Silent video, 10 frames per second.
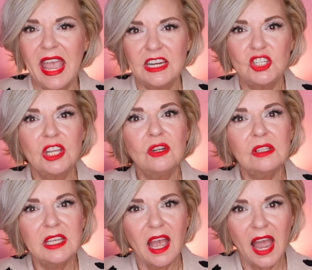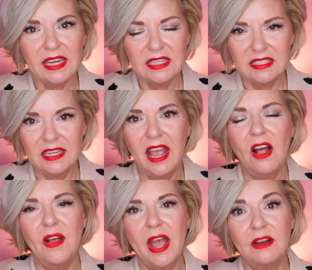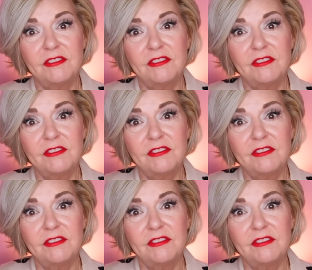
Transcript: and generally I can tell how